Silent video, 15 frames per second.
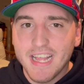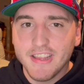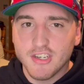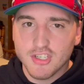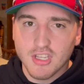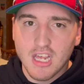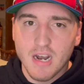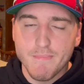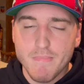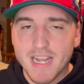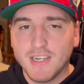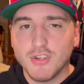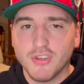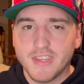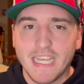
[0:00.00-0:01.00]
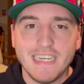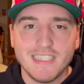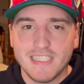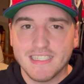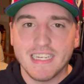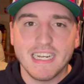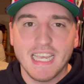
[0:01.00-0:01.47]
There's a lot of mental things he's
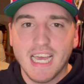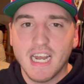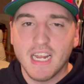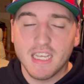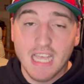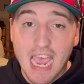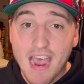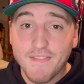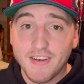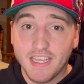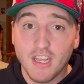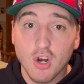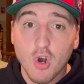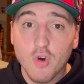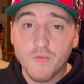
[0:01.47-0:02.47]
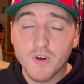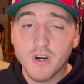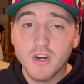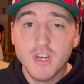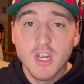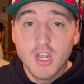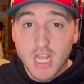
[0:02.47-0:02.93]
going to have to get
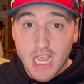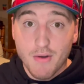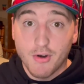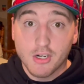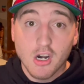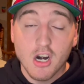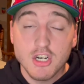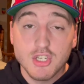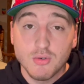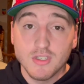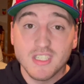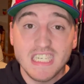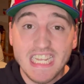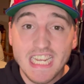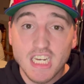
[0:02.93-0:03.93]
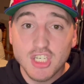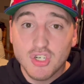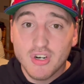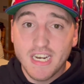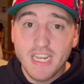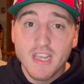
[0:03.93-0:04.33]
over in regards to his knee injury.